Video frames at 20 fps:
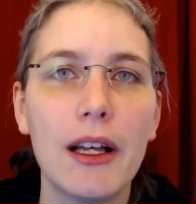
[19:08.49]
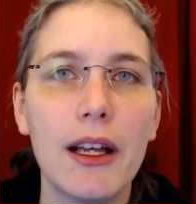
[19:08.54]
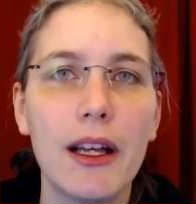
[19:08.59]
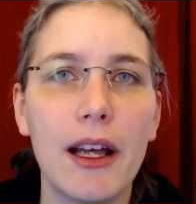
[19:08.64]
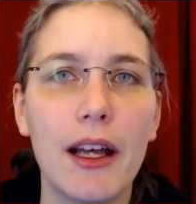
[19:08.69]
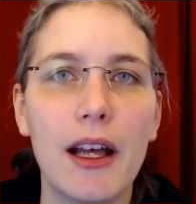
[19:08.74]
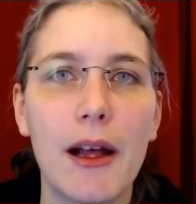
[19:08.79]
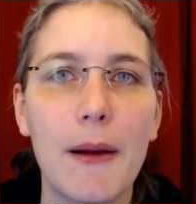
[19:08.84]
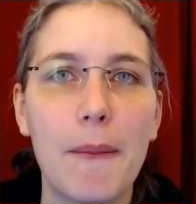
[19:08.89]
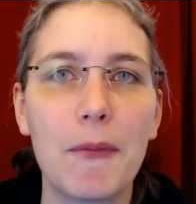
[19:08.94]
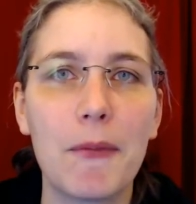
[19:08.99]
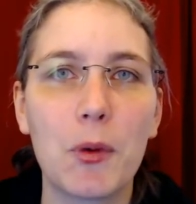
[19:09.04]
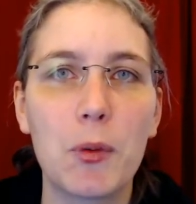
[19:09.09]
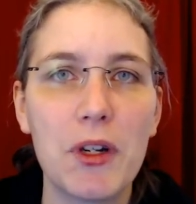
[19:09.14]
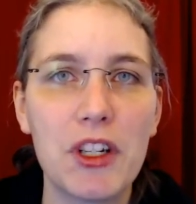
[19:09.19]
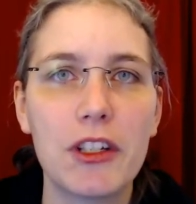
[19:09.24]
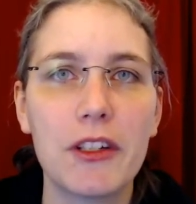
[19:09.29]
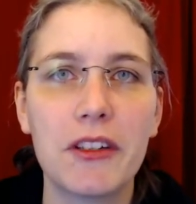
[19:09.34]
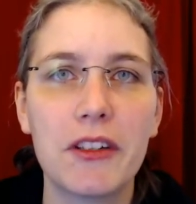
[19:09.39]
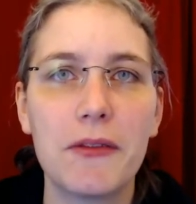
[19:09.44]
um,
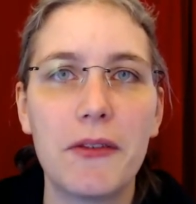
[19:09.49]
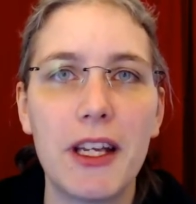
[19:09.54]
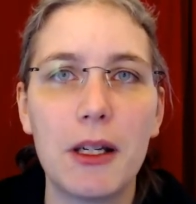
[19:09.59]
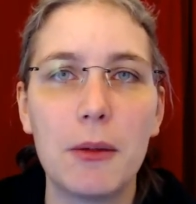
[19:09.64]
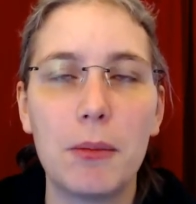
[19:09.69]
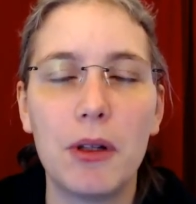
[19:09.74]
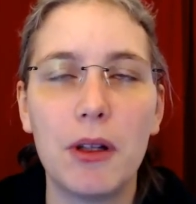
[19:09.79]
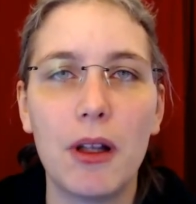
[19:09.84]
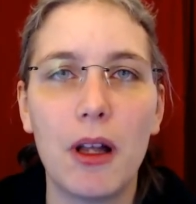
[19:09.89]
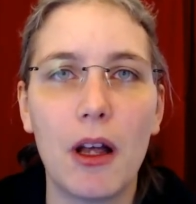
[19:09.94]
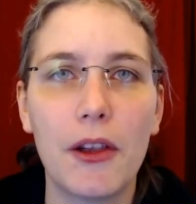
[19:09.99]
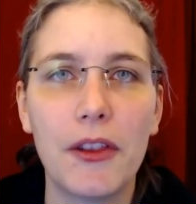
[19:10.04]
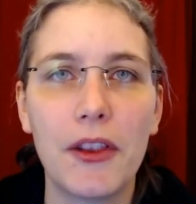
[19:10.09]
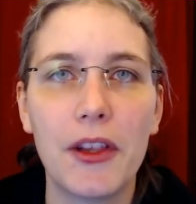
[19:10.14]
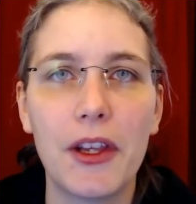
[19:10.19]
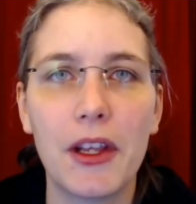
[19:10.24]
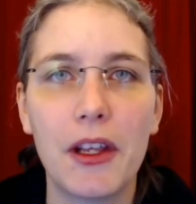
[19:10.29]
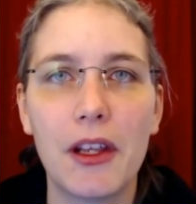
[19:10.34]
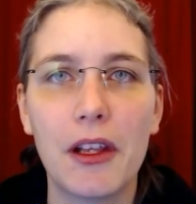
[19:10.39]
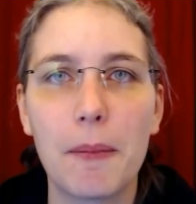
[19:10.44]
which is available on
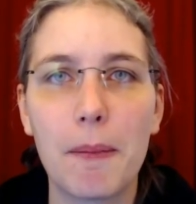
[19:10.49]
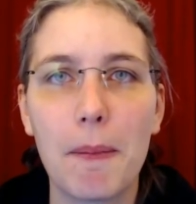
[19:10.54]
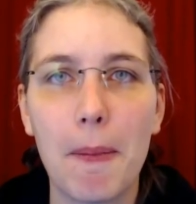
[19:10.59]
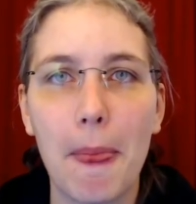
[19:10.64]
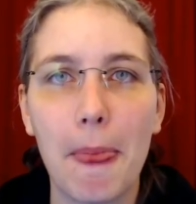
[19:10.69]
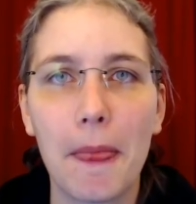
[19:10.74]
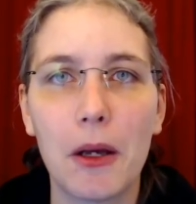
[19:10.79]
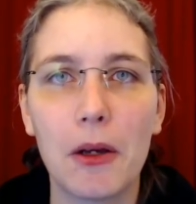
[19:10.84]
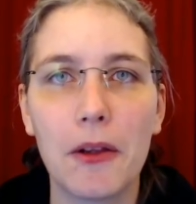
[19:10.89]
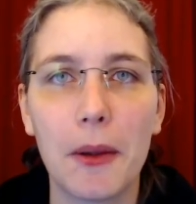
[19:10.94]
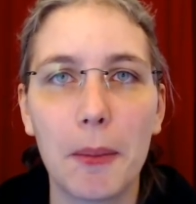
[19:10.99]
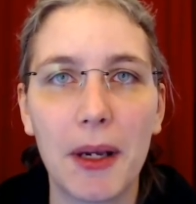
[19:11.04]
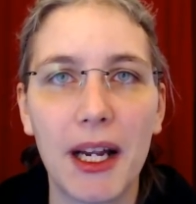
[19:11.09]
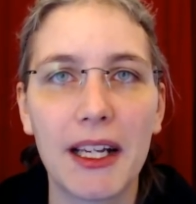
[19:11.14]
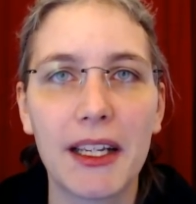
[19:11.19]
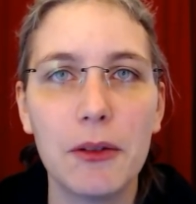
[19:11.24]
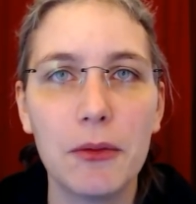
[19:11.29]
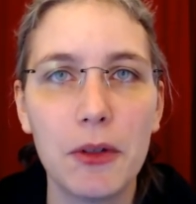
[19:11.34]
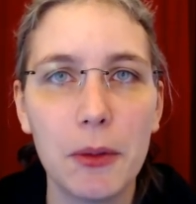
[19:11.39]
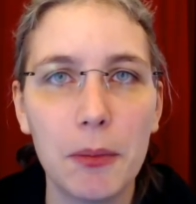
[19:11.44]
the on the
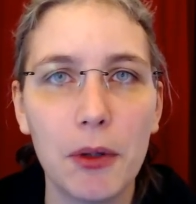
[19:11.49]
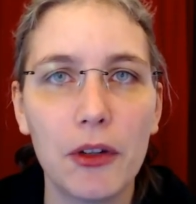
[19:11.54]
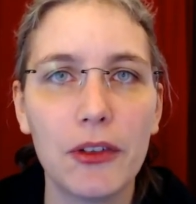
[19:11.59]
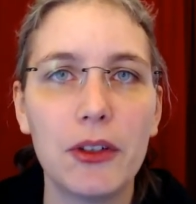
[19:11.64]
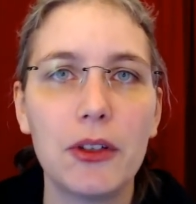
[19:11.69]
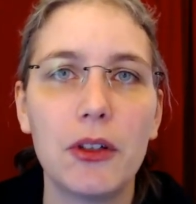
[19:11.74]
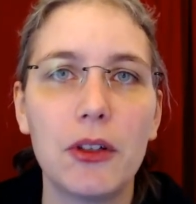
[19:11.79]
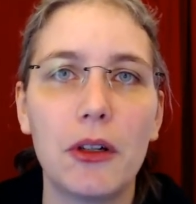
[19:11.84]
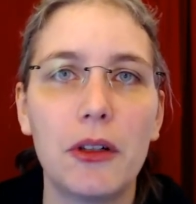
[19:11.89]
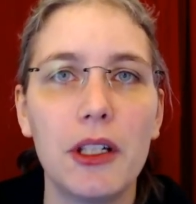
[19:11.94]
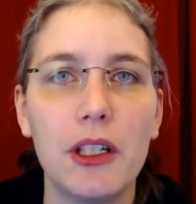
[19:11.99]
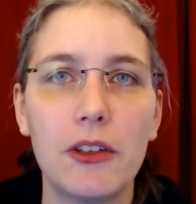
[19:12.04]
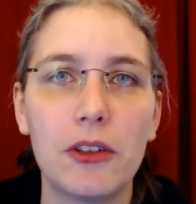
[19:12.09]
plugin repository.